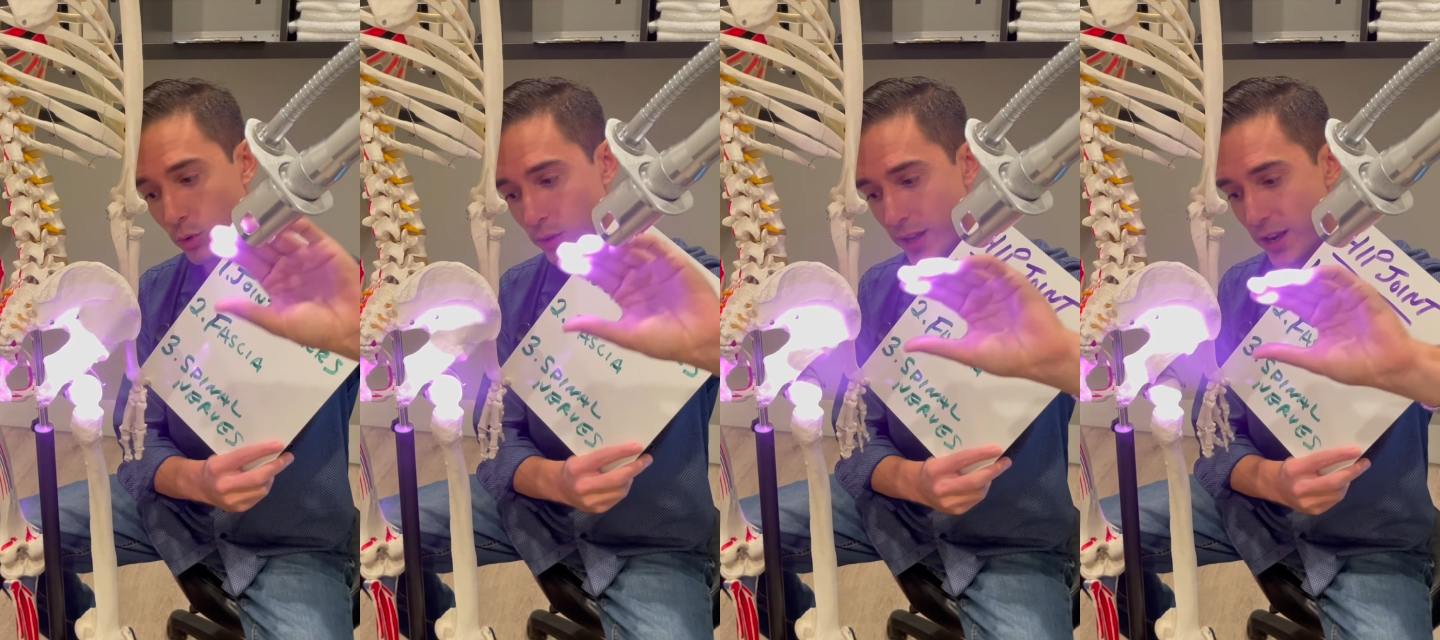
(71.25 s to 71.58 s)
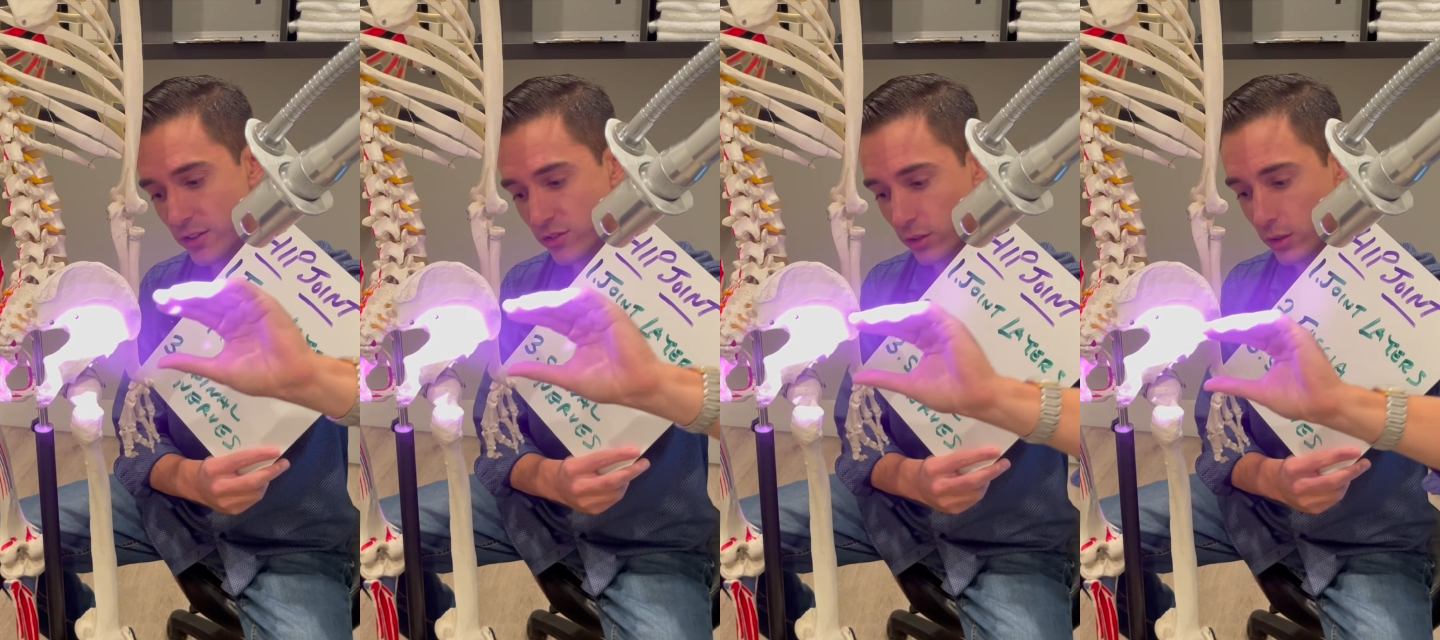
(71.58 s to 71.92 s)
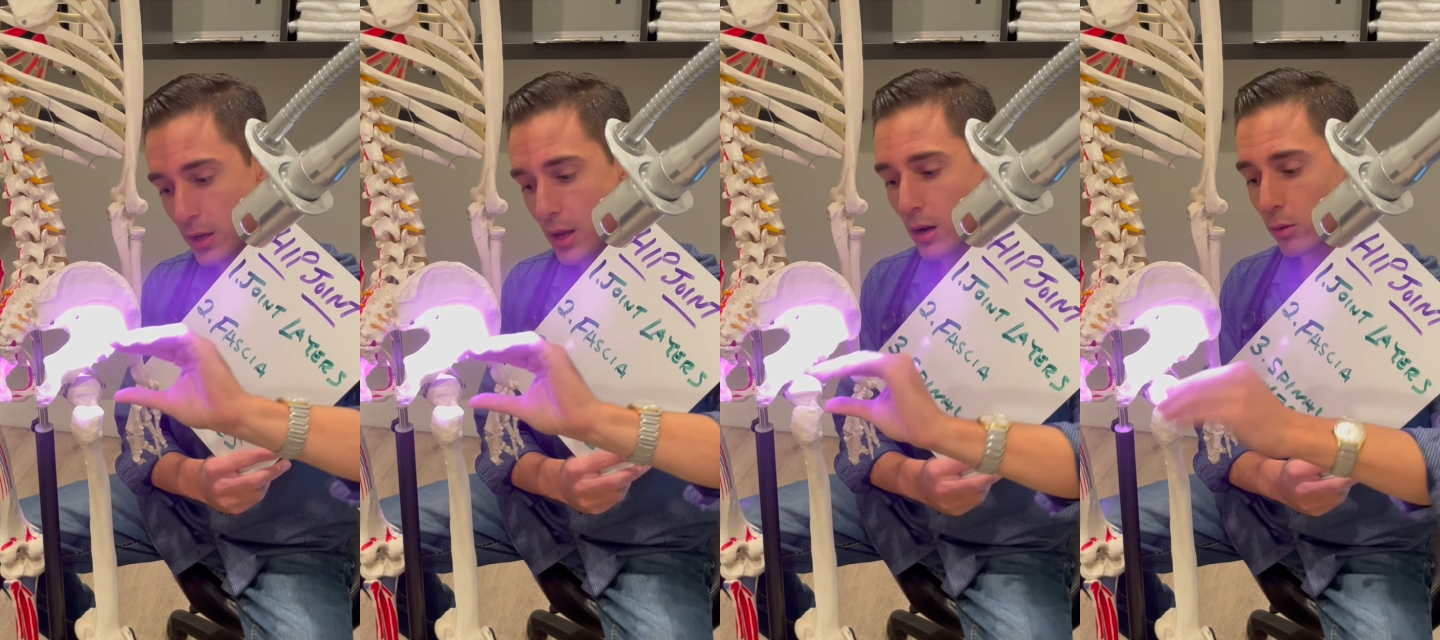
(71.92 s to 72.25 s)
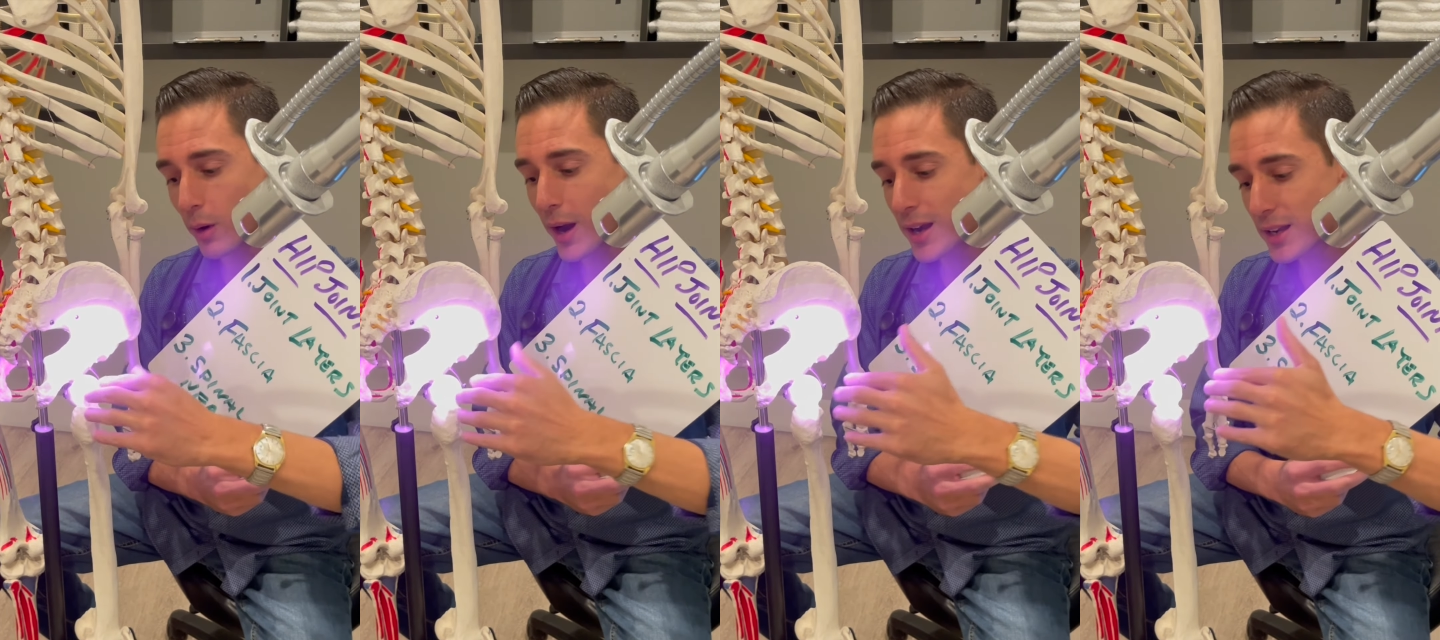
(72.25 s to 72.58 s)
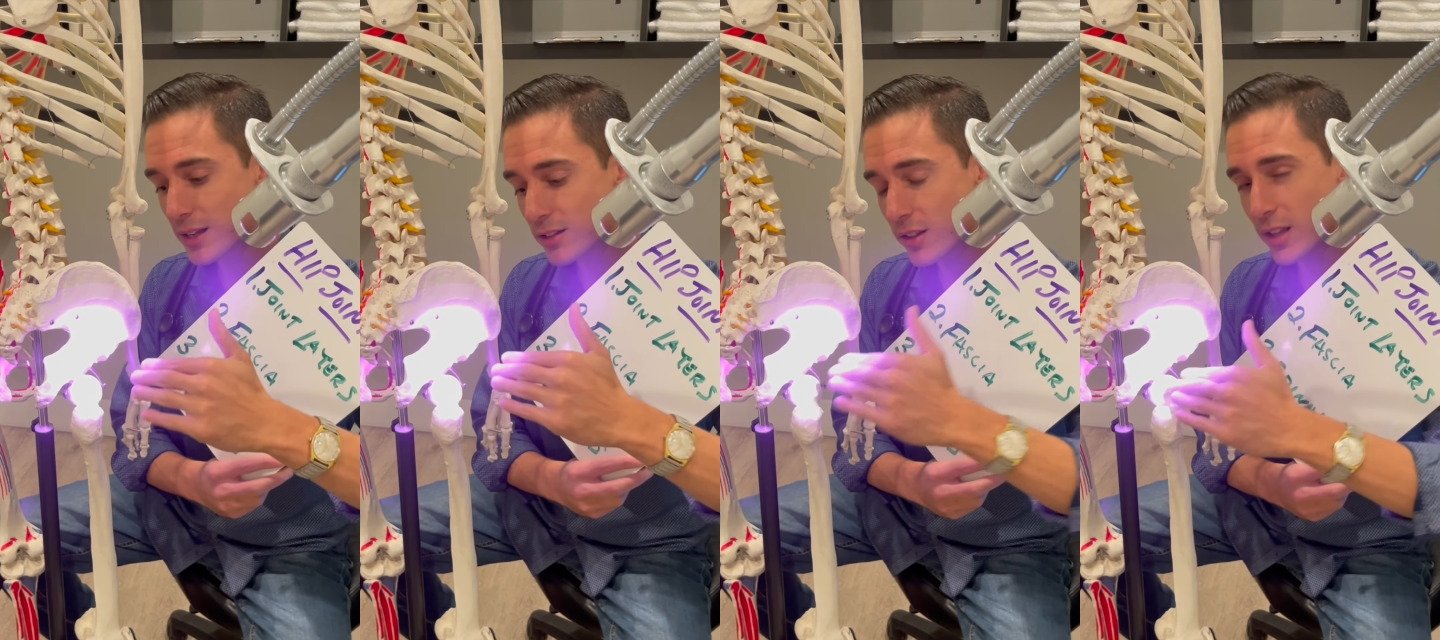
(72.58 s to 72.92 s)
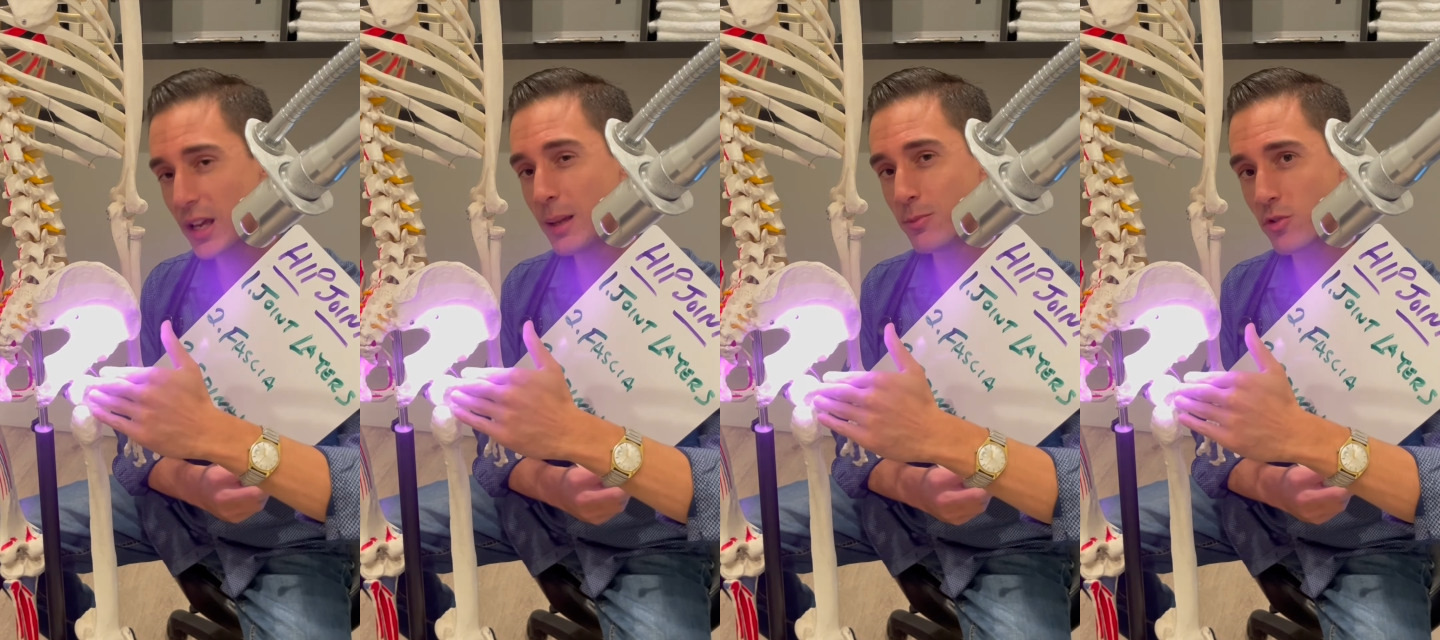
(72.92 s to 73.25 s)
laser right into the
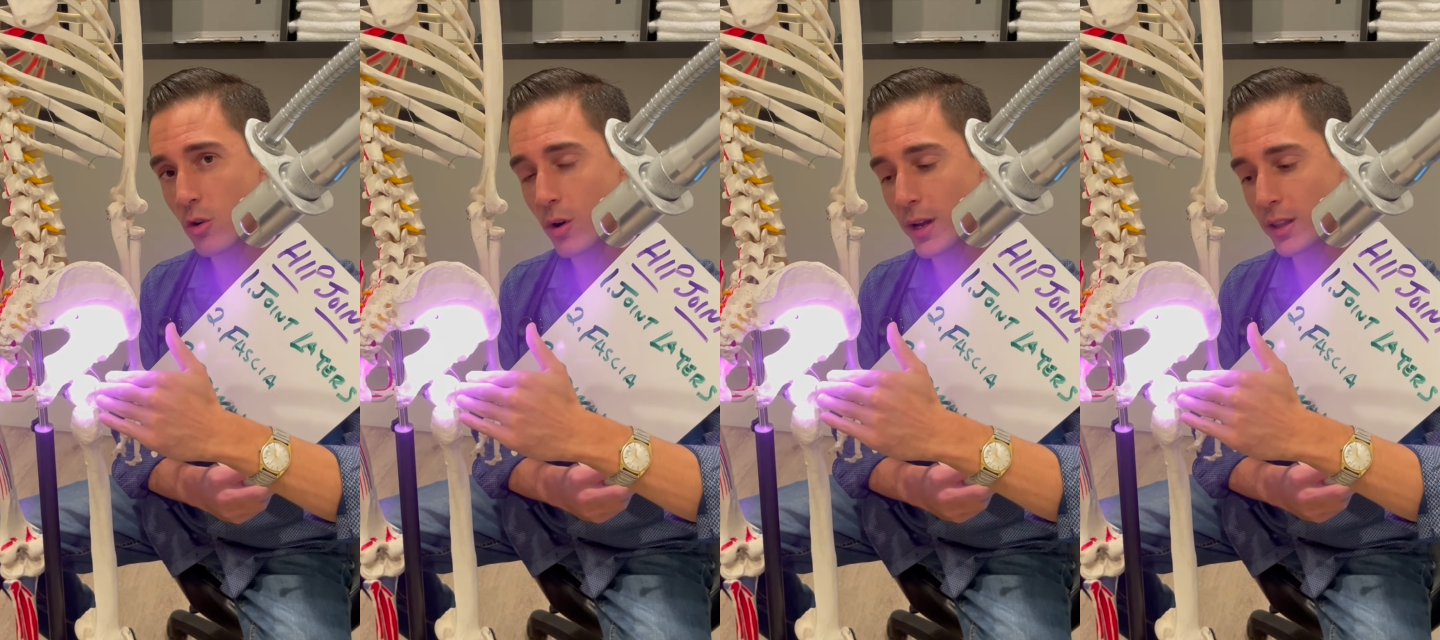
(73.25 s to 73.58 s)
hip joint.